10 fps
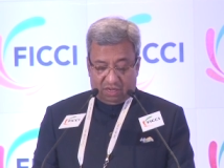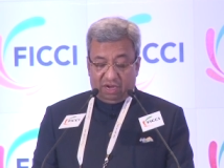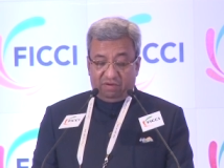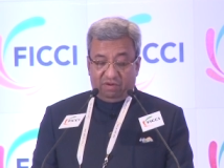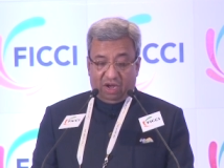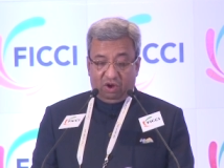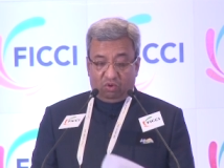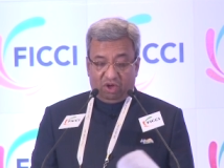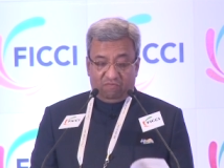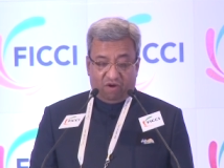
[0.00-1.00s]
And I'm
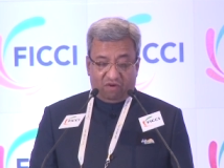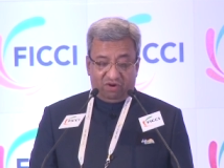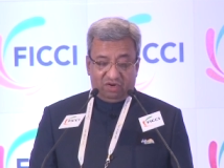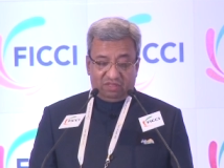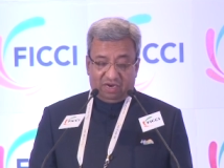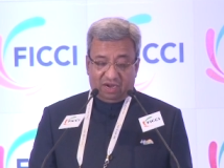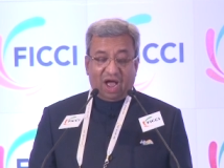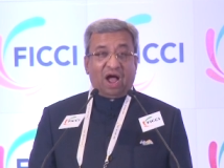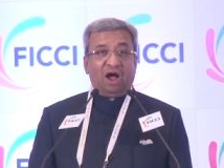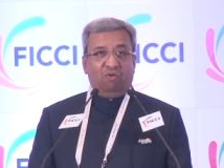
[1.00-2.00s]
looking forward that
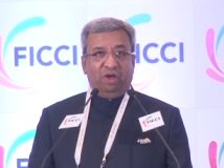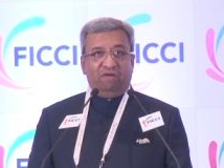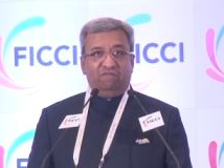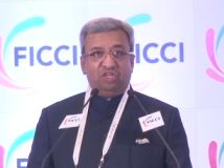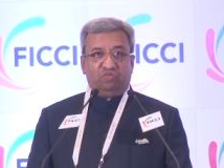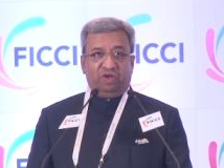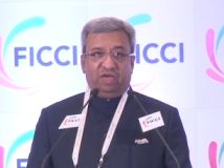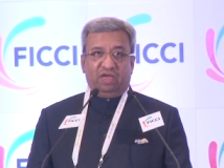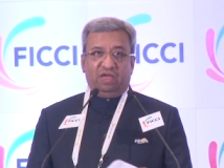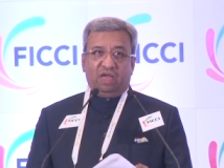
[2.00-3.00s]
how and which
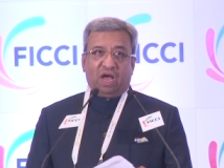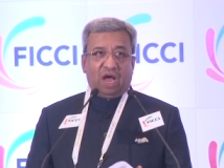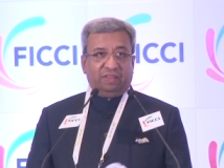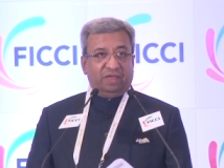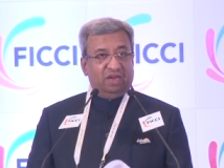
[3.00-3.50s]
way the